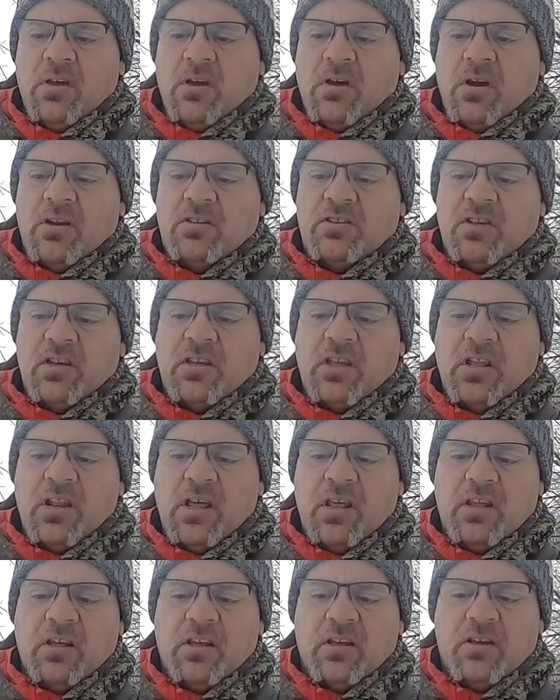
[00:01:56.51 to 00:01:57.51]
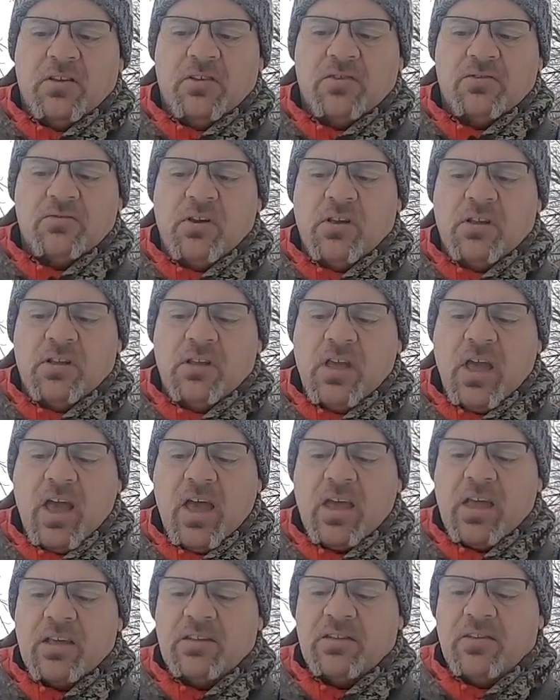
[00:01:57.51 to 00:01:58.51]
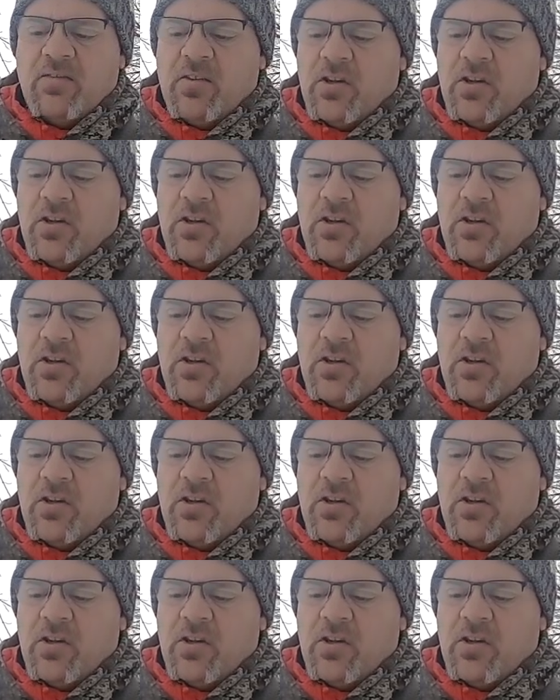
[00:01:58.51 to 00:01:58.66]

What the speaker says: articulating screen. Yeah, I guess if